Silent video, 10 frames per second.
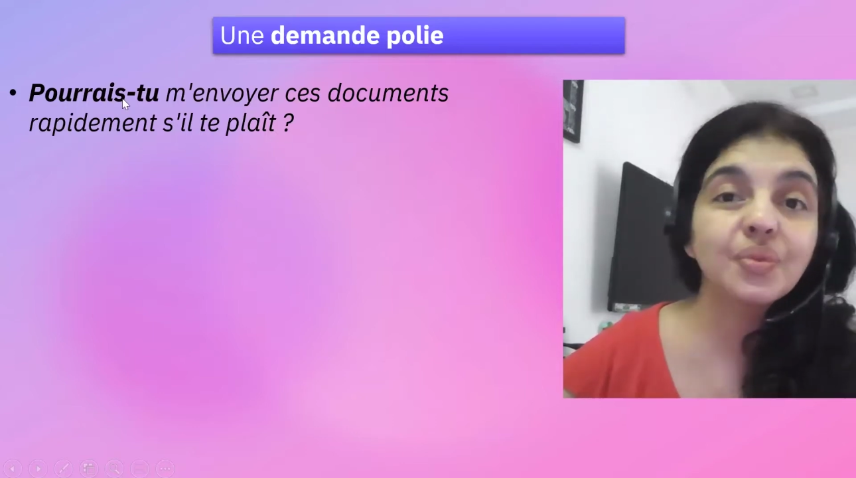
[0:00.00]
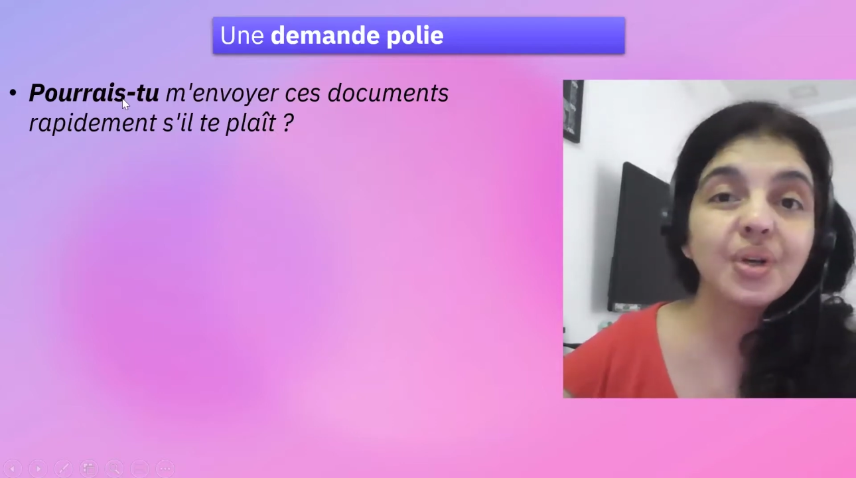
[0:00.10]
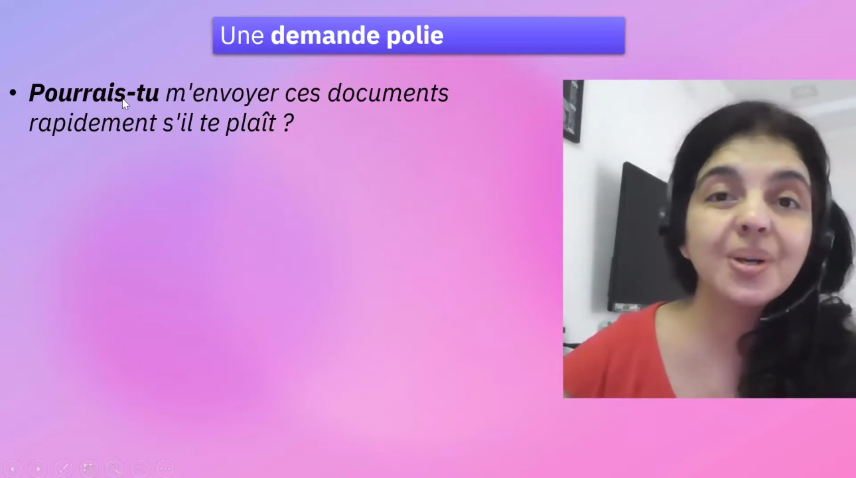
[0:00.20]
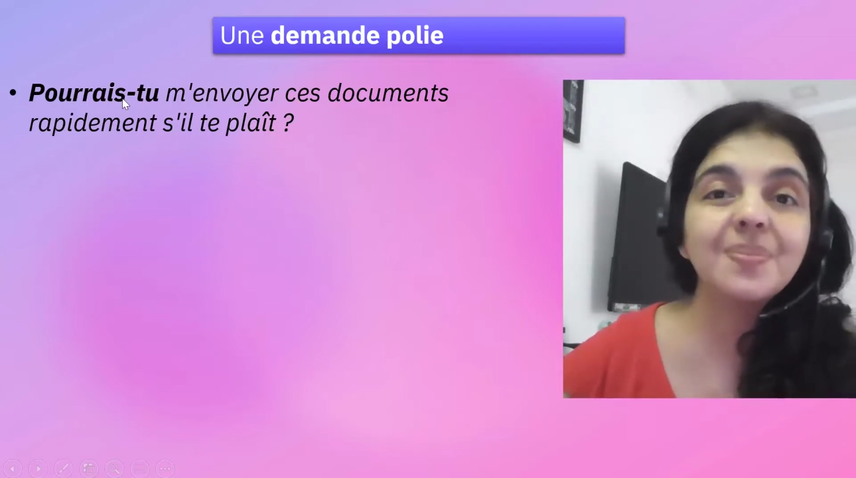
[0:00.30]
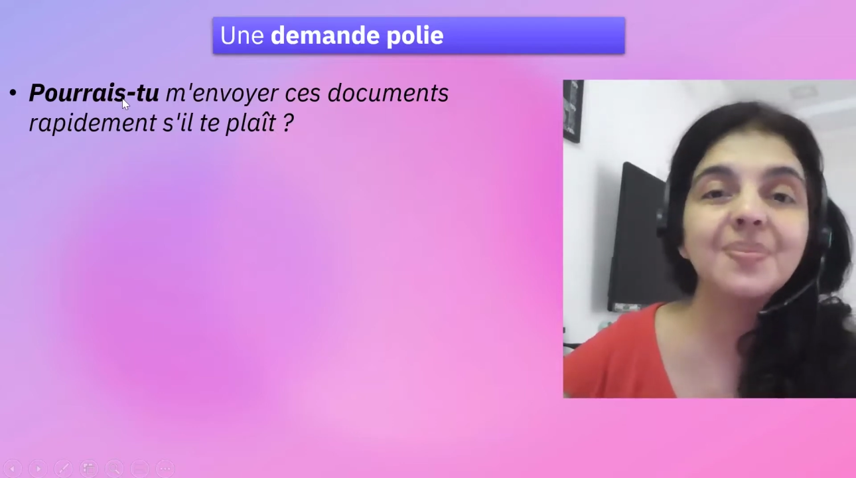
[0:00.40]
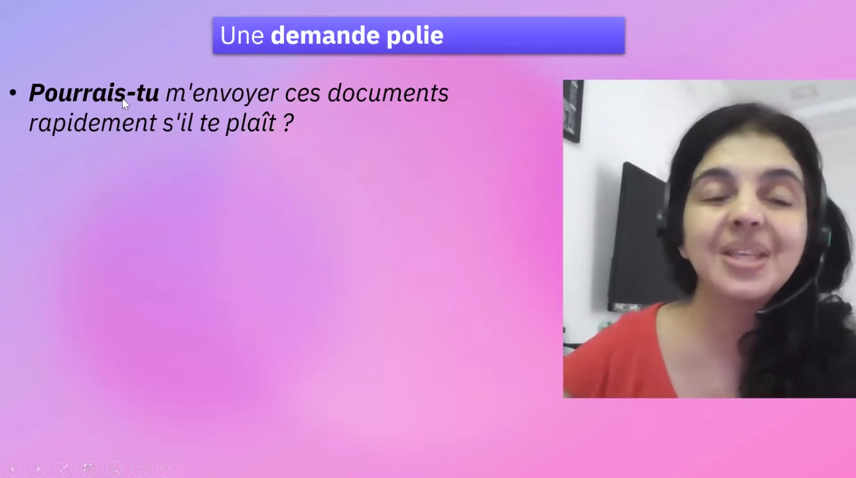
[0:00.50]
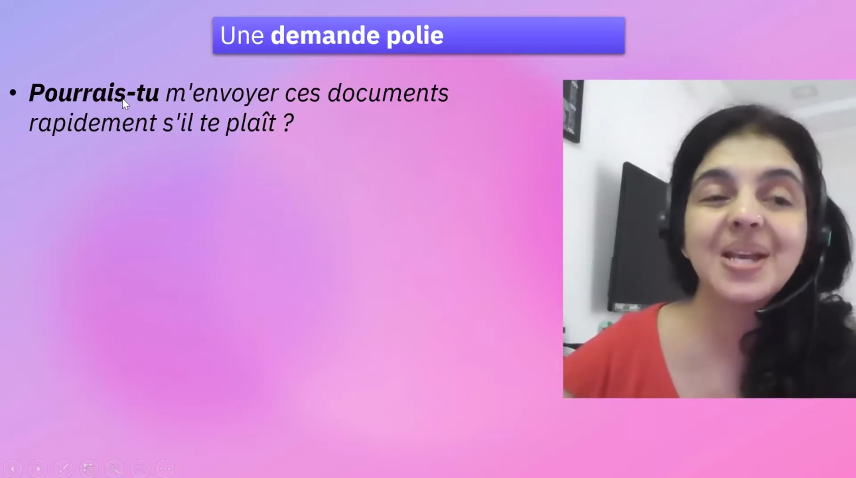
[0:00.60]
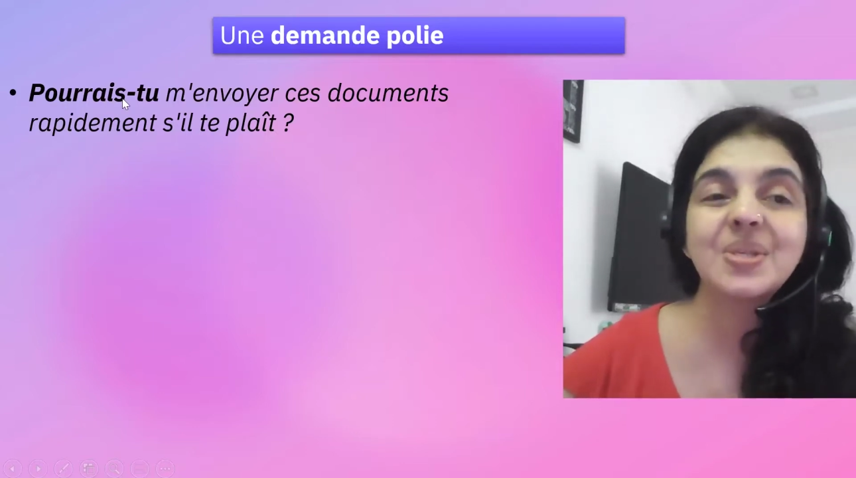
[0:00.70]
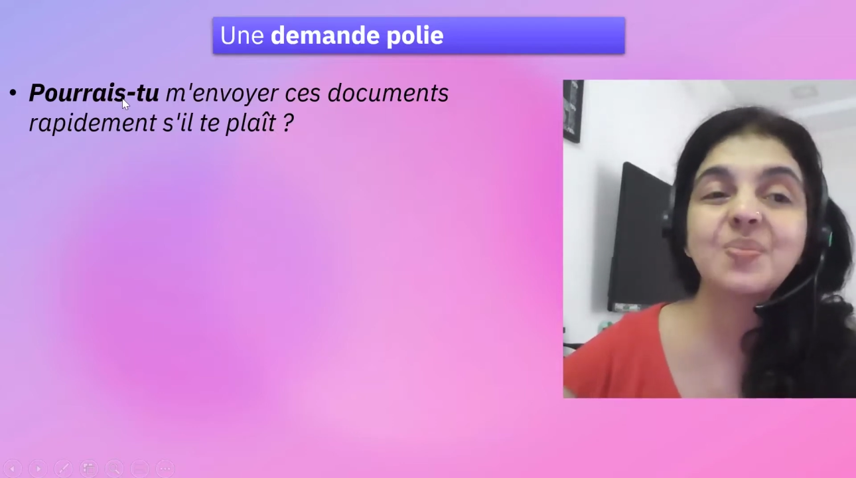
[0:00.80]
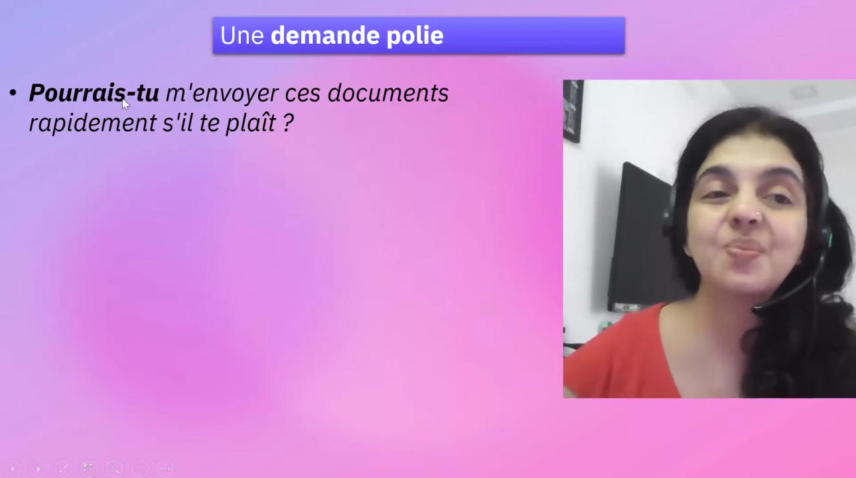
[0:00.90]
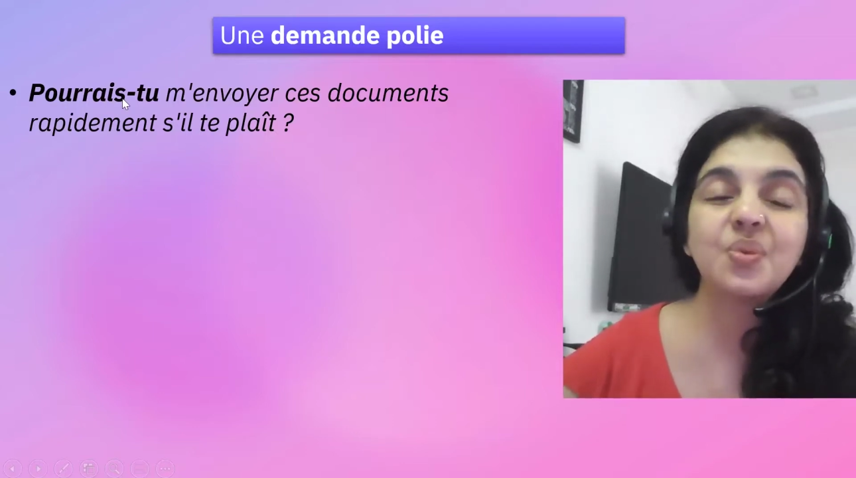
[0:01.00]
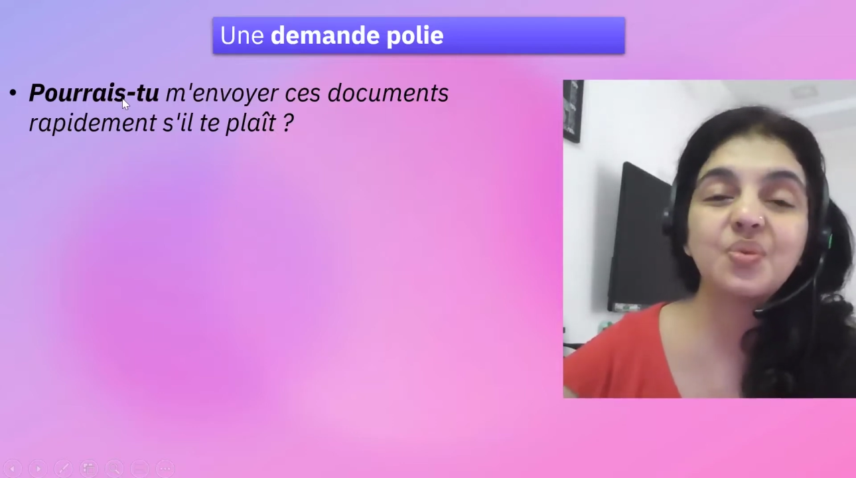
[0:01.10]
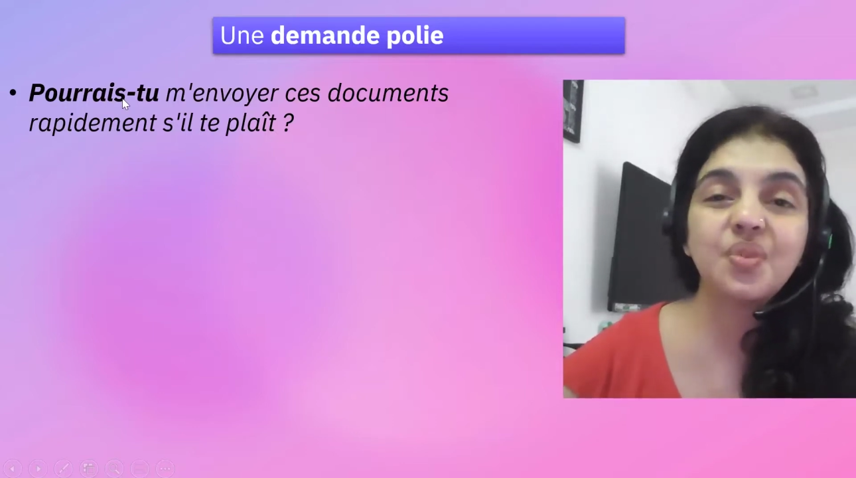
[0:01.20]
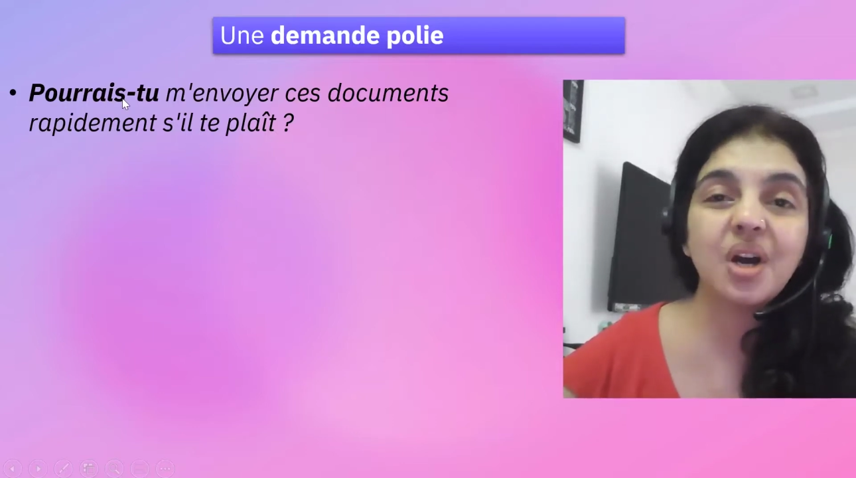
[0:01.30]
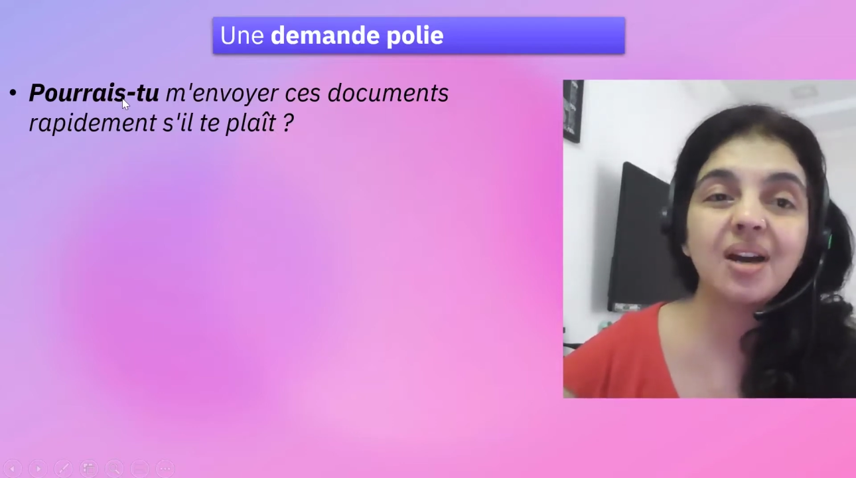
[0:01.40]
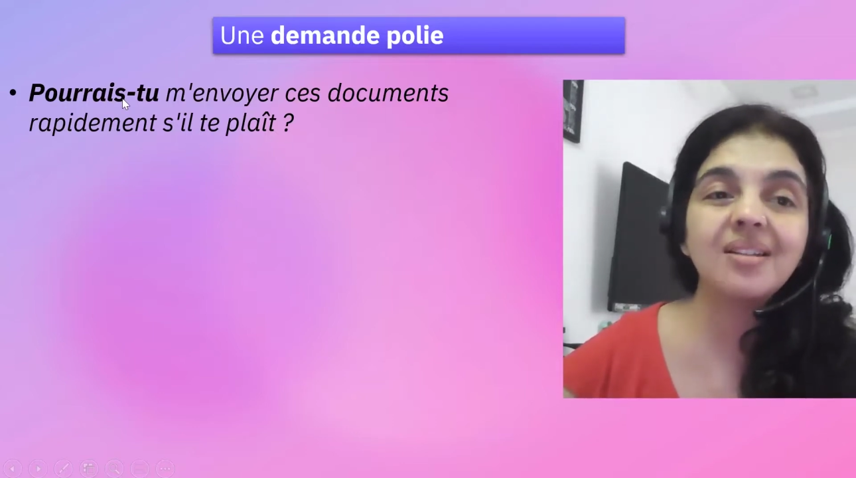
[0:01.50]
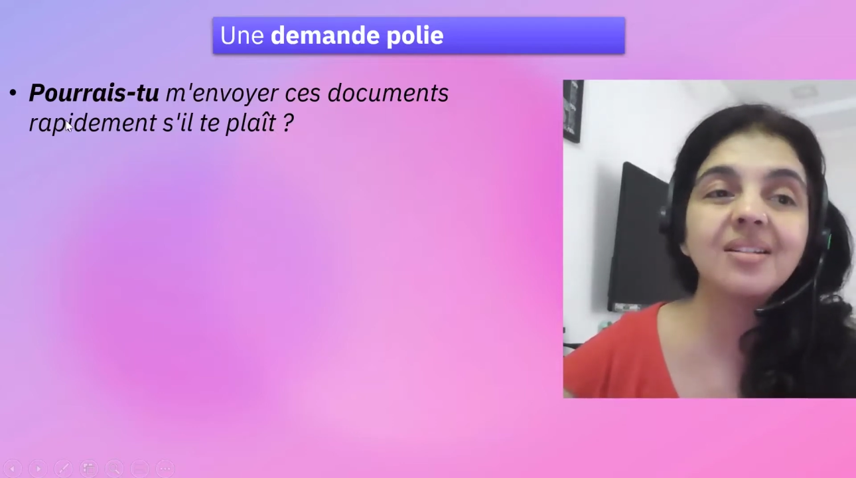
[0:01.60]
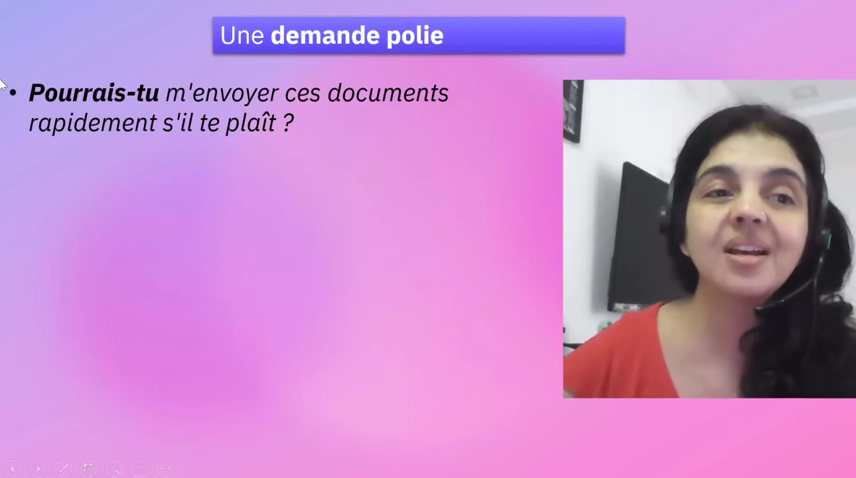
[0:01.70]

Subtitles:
verb? Yes, pouvoir,